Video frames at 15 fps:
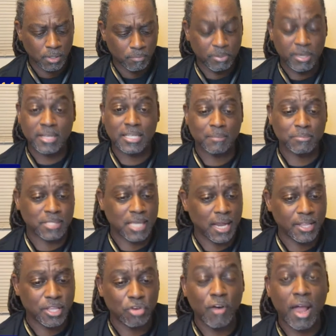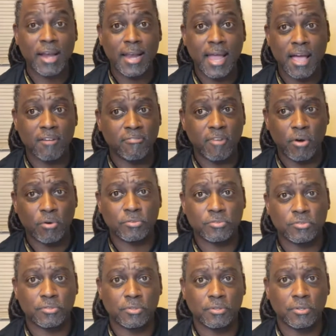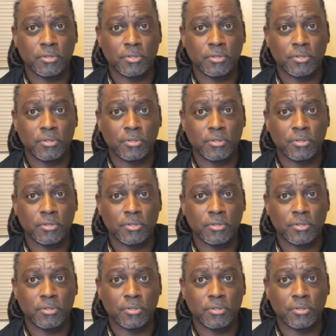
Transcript: Because I'm telling you right now, folks,